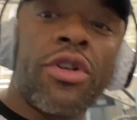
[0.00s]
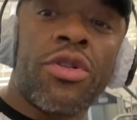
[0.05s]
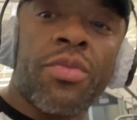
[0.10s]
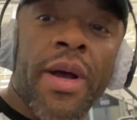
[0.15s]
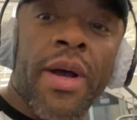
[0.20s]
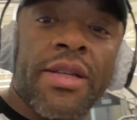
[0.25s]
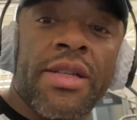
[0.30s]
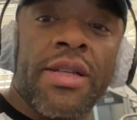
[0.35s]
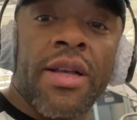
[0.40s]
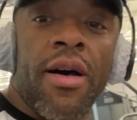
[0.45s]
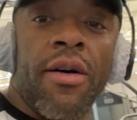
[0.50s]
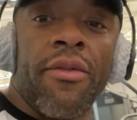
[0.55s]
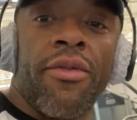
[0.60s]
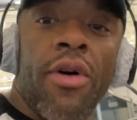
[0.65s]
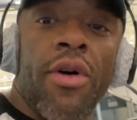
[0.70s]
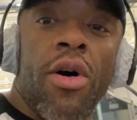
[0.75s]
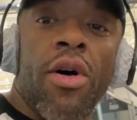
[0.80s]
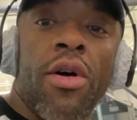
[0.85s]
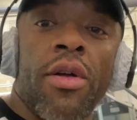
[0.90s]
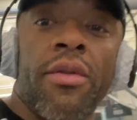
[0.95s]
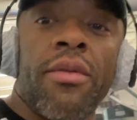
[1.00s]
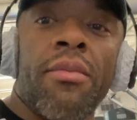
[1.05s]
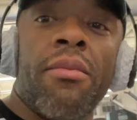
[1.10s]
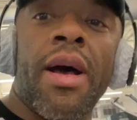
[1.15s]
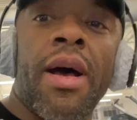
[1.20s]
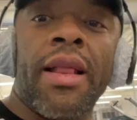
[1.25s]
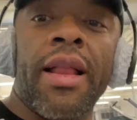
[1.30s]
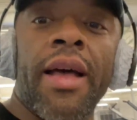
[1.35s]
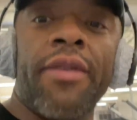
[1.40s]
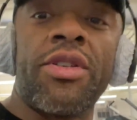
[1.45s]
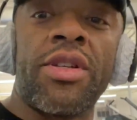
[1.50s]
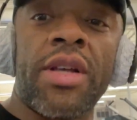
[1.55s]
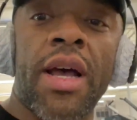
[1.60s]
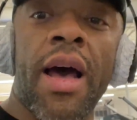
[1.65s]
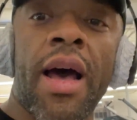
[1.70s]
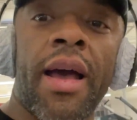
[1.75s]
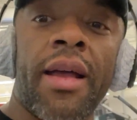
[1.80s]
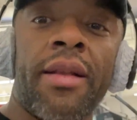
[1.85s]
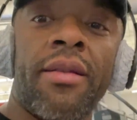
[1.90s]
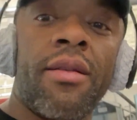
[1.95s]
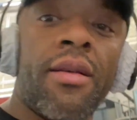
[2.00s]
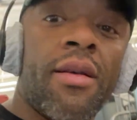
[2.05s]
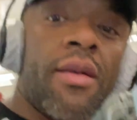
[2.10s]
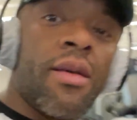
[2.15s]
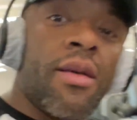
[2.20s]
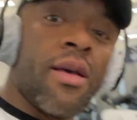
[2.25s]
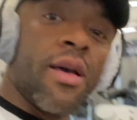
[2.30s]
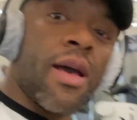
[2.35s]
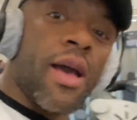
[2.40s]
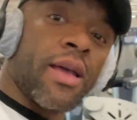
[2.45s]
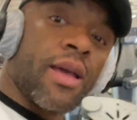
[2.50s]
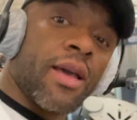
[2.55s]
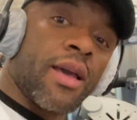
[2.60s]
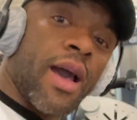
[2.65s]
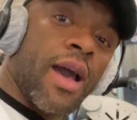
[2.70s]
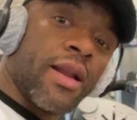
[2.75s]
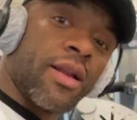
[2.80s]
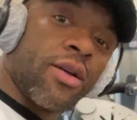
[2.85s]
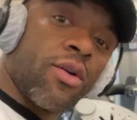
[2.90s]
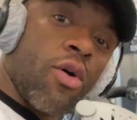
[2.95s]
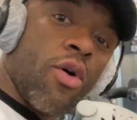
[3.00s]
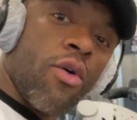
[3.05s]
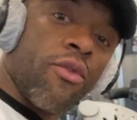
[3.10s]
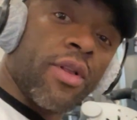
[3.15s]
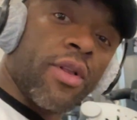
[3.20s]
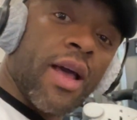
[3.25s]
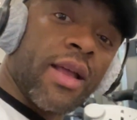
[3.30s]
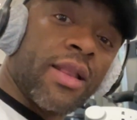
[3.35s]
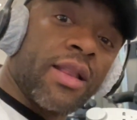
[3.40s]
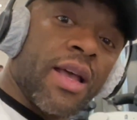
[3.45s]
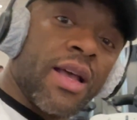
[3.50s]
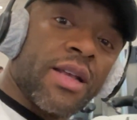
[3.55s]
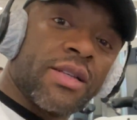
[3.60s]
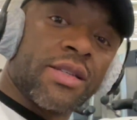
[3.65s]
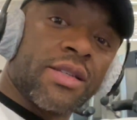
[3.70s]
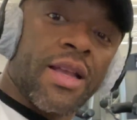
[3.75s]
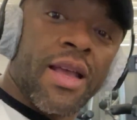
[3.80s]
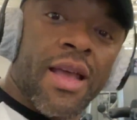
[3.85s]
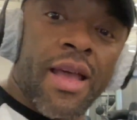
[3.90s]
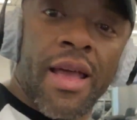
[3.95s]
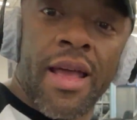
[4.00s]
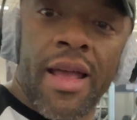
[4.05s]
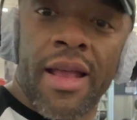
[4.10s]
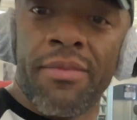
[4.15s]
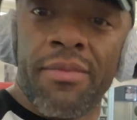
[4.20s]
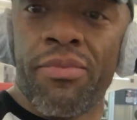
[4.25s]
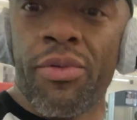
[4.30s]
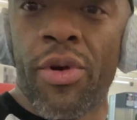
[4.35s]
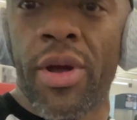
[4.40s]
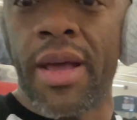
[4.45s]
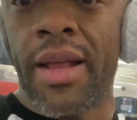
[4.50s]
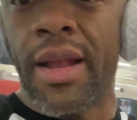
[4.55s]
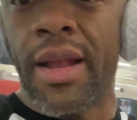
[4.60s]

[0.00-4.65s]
myself on my left side. I can kind of go over like this and bring it